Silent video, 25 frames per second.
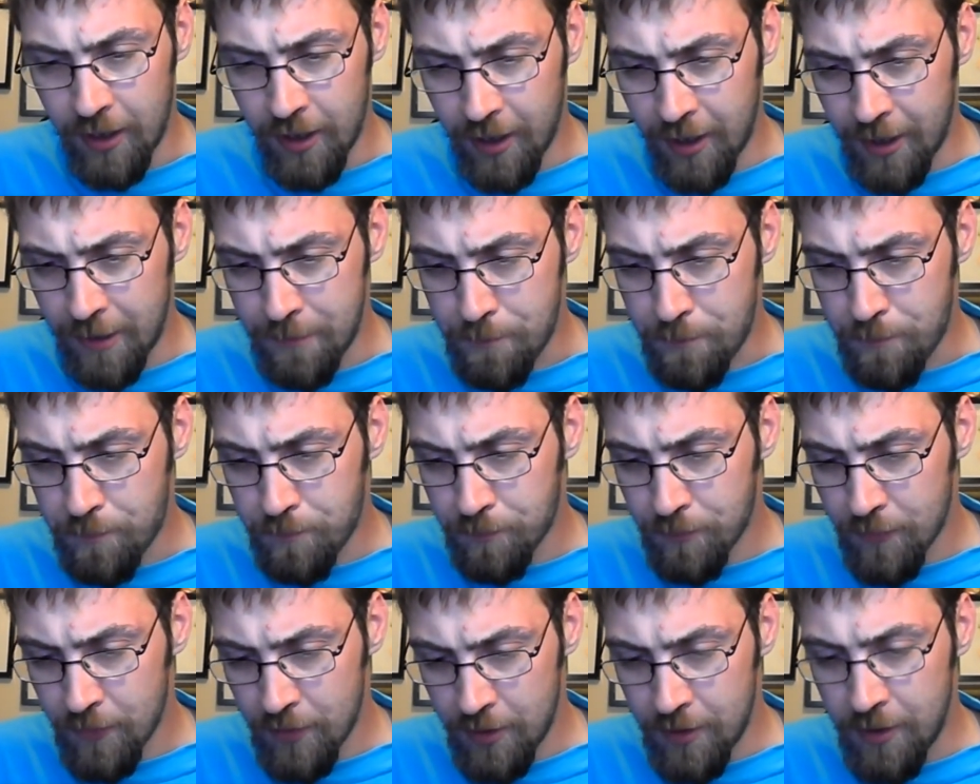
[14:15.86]

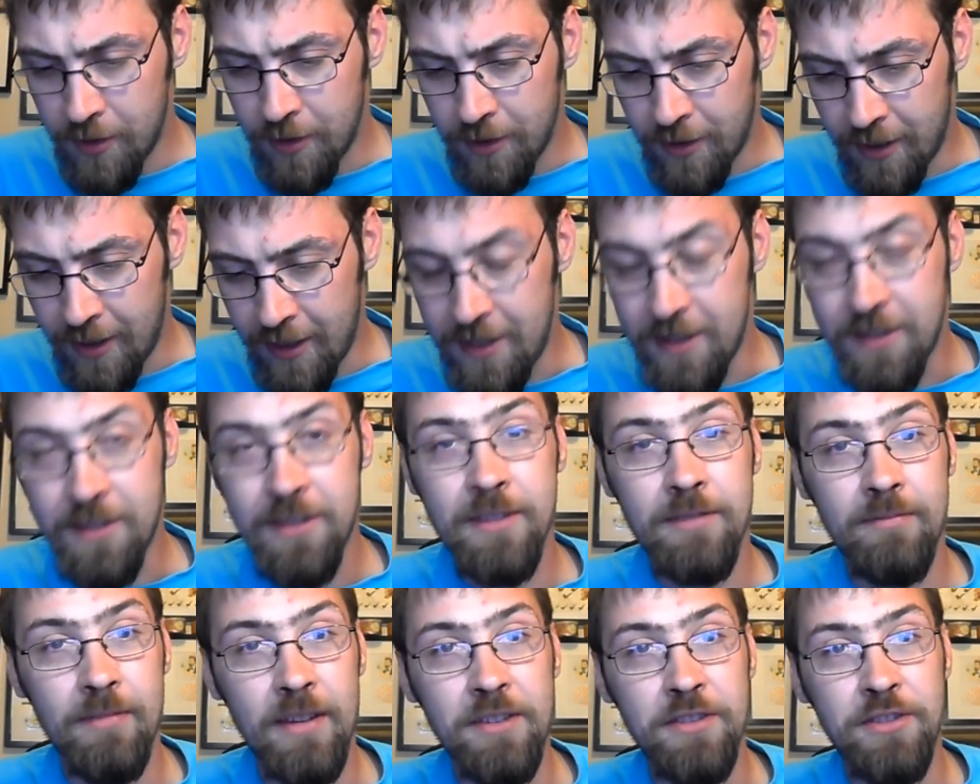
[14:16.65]
and
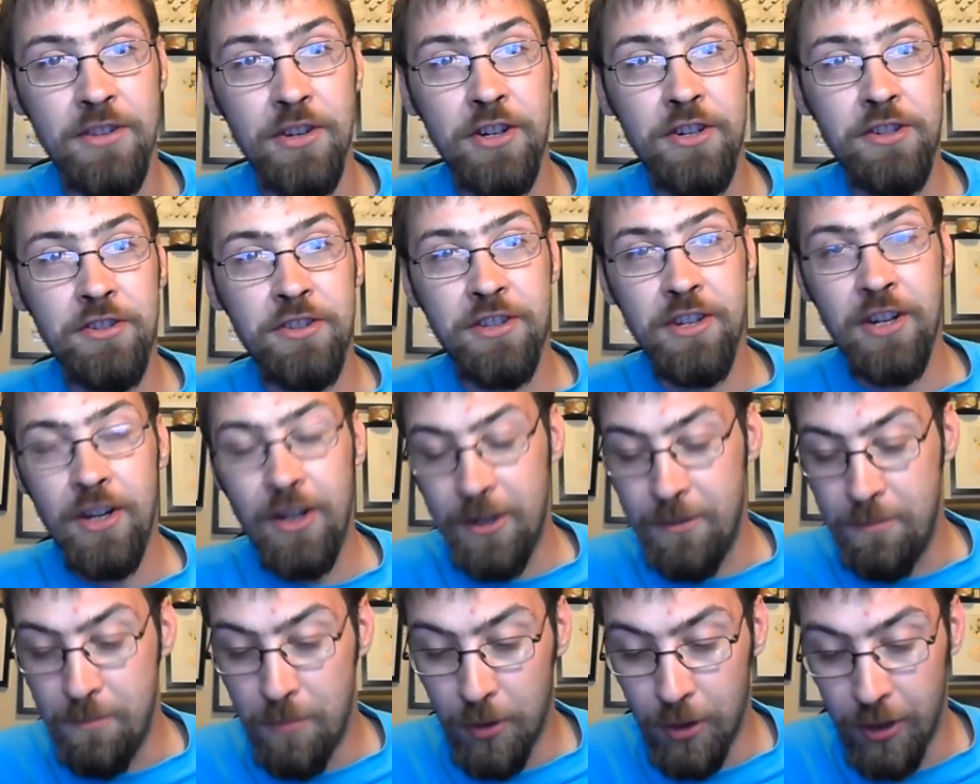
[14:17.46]
it's a good
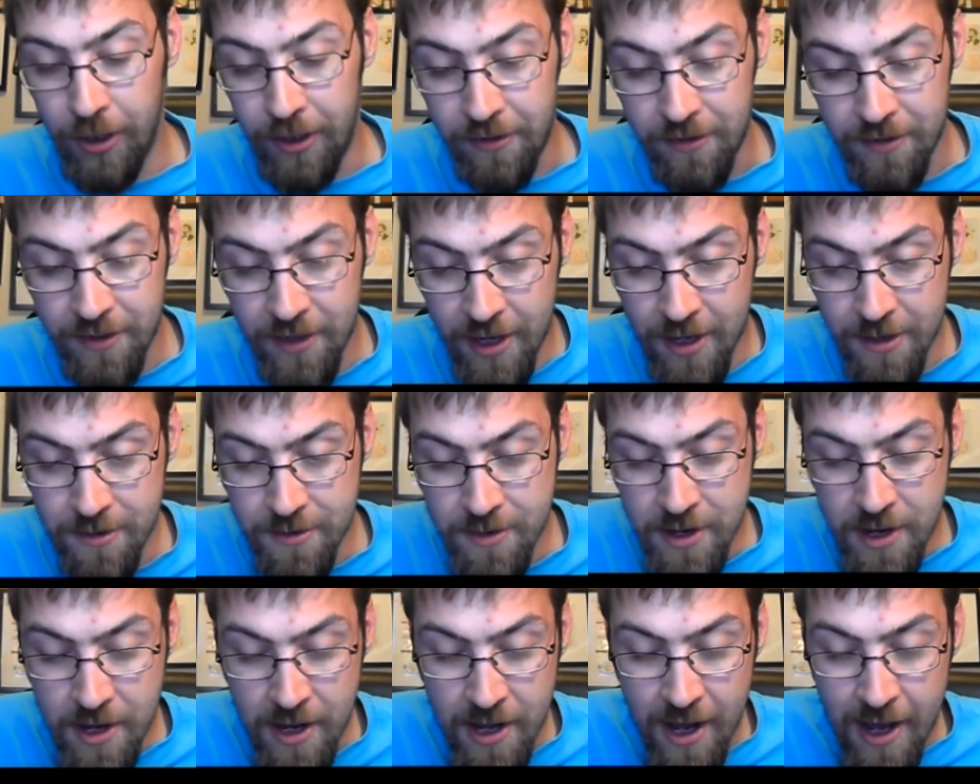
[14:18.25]
starting point.
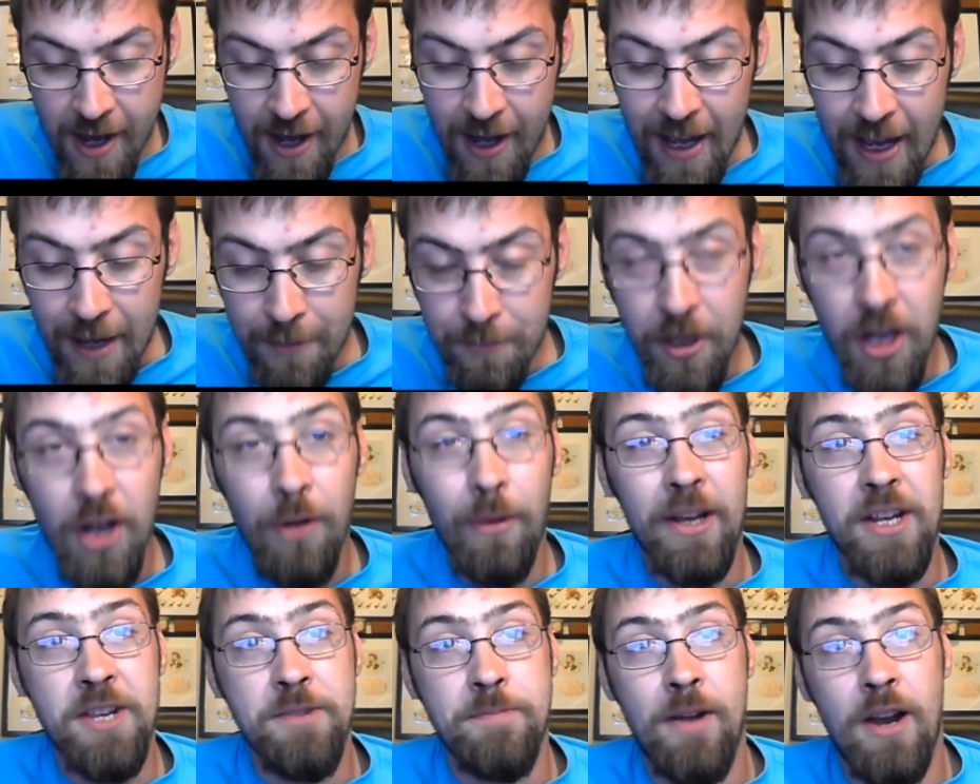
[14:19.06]
So I am
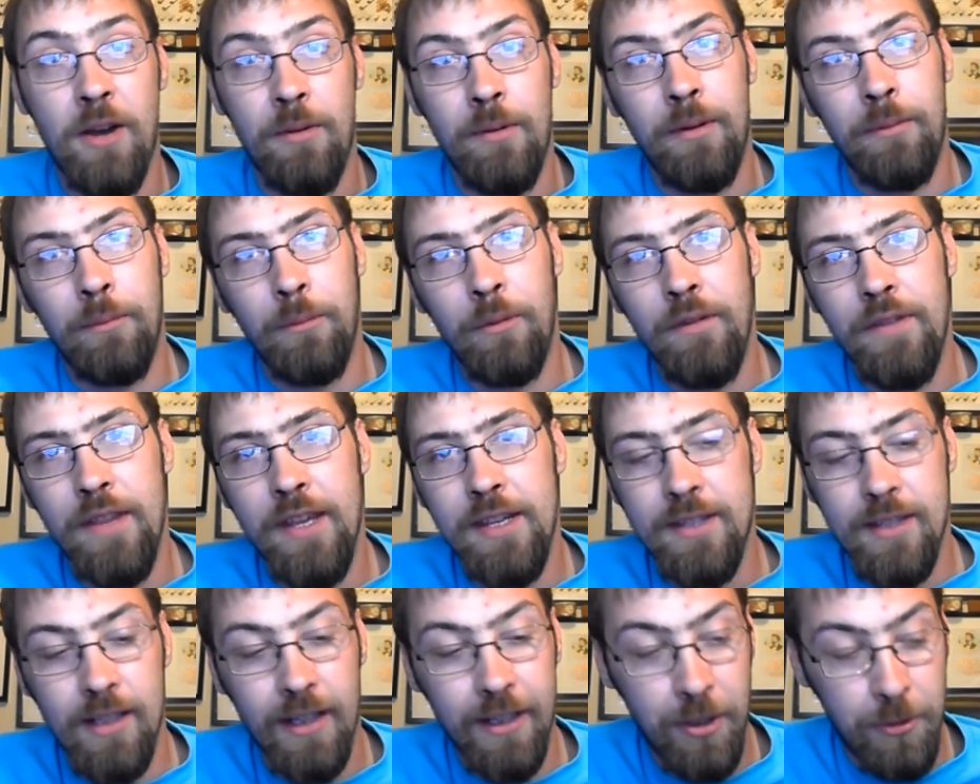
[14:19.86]
going to experiment
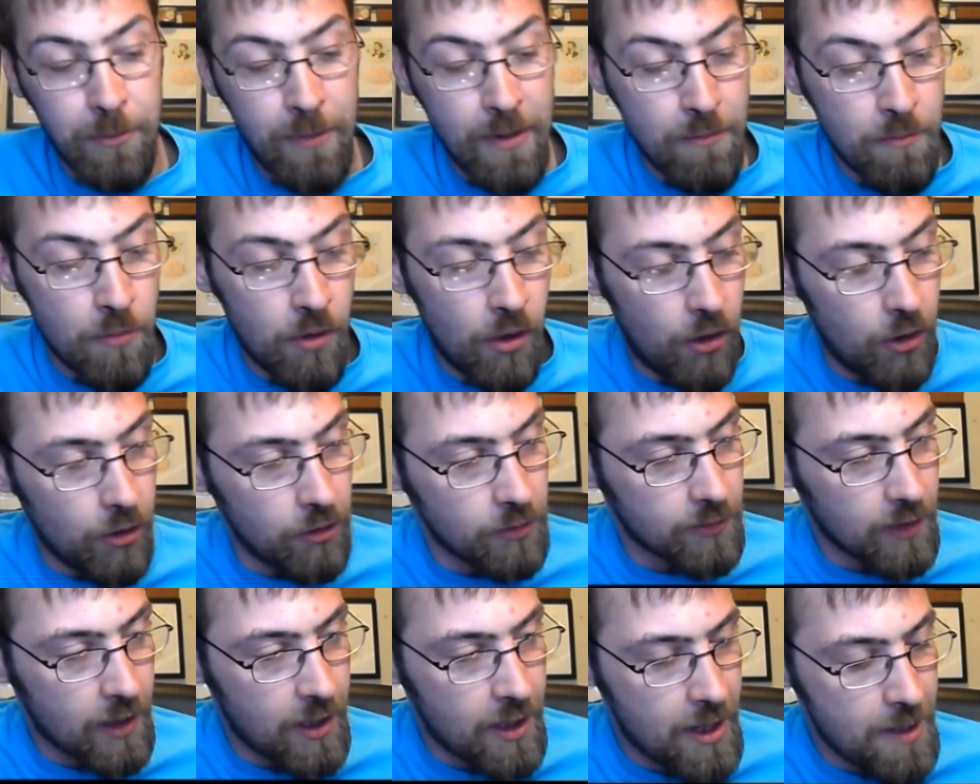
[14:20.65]
with this a little bit
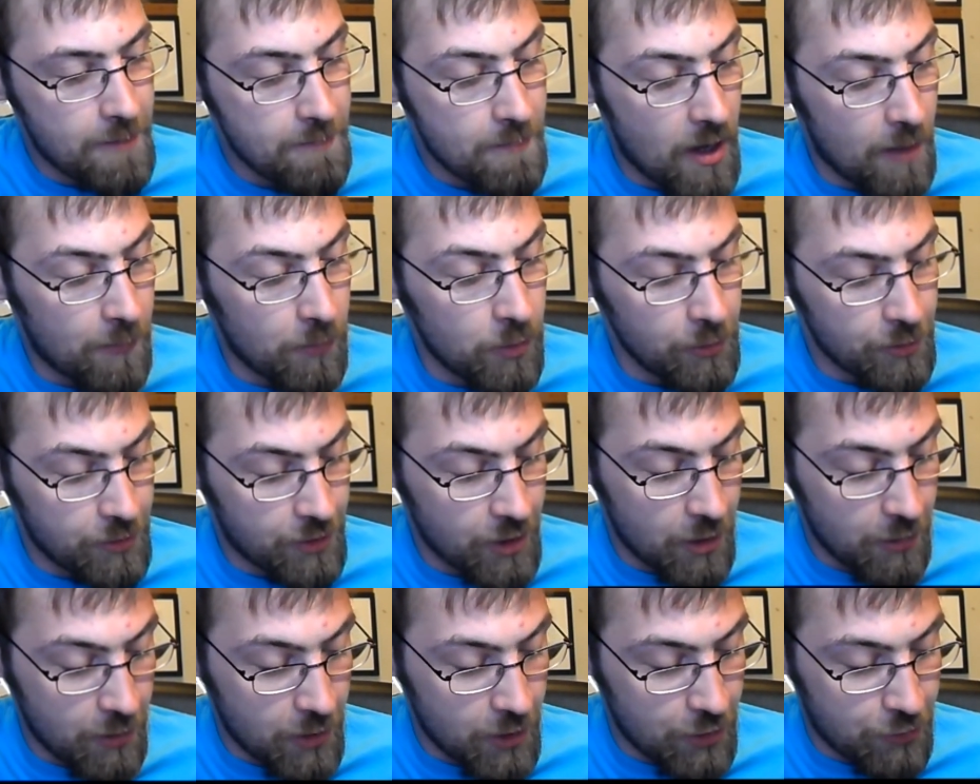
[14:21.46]
more. I'm
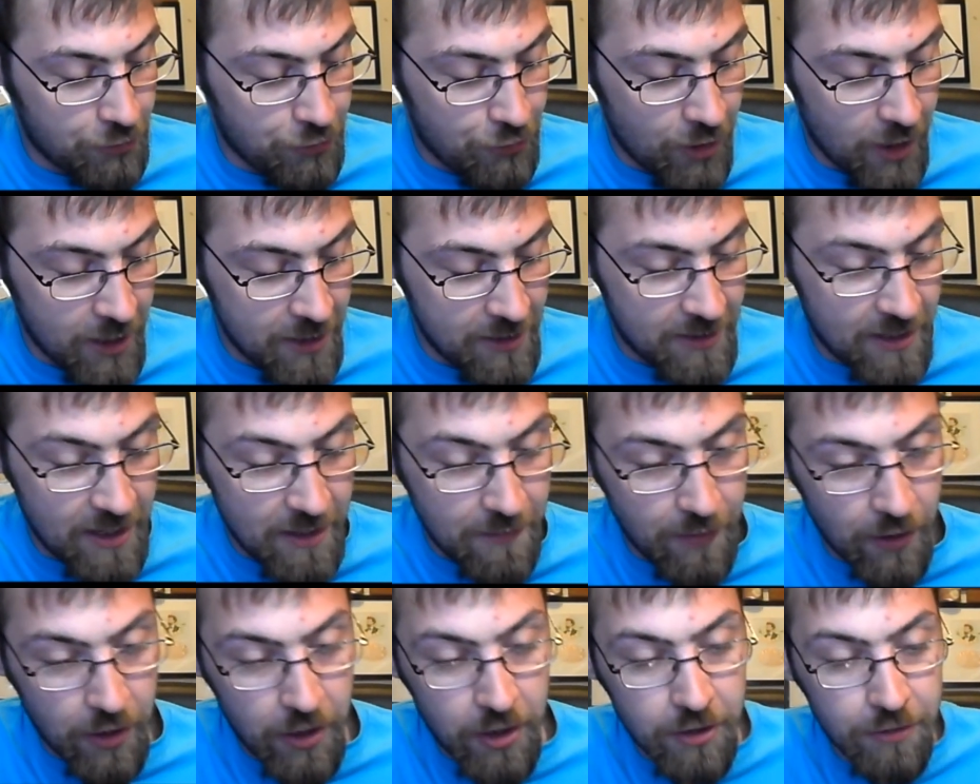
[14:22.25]
also going to try and
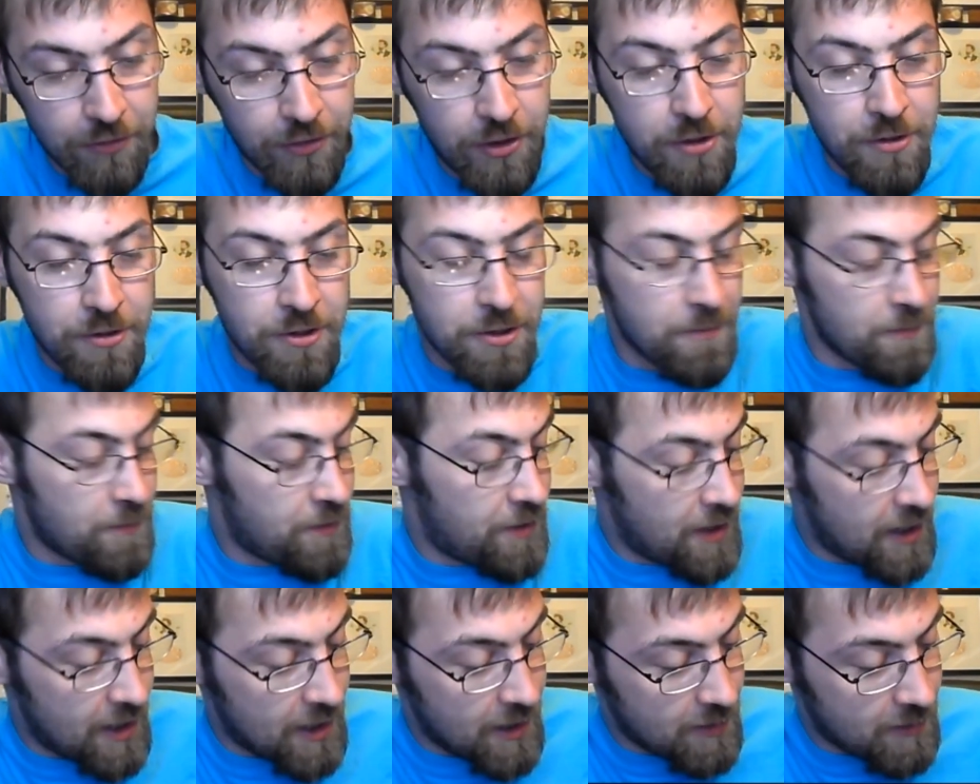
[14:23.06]
see if I can't do
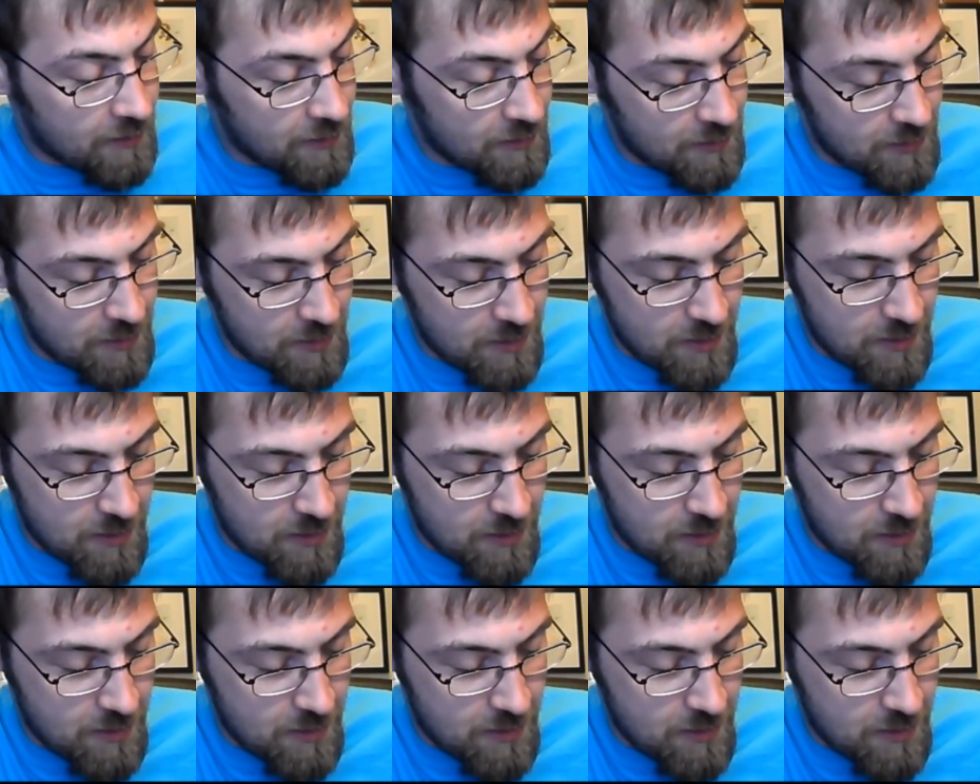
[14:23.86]
something